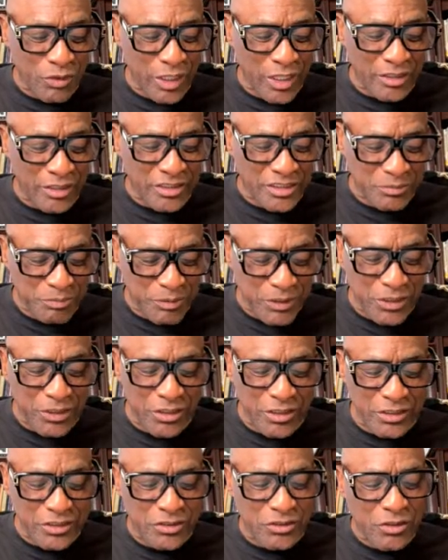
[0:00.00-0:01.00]
and
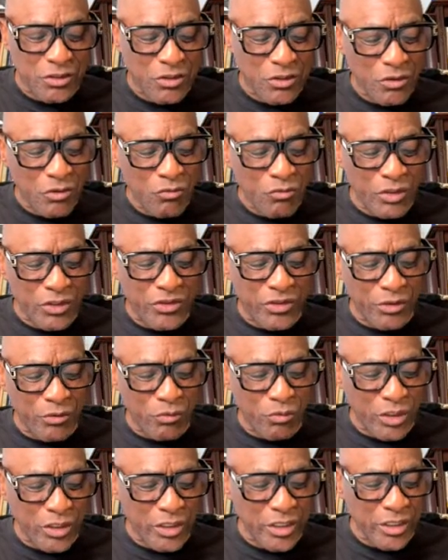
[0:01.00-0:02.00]
spirits with the
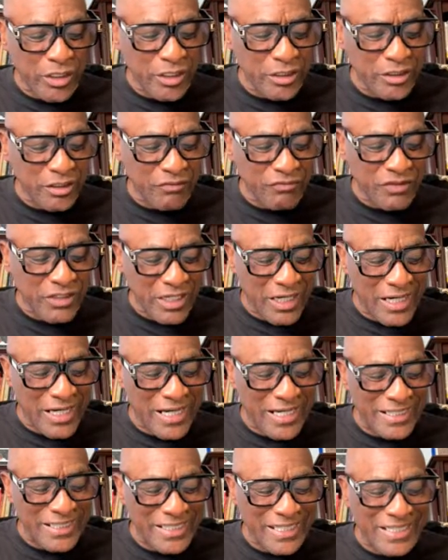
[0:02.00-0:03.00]
word of God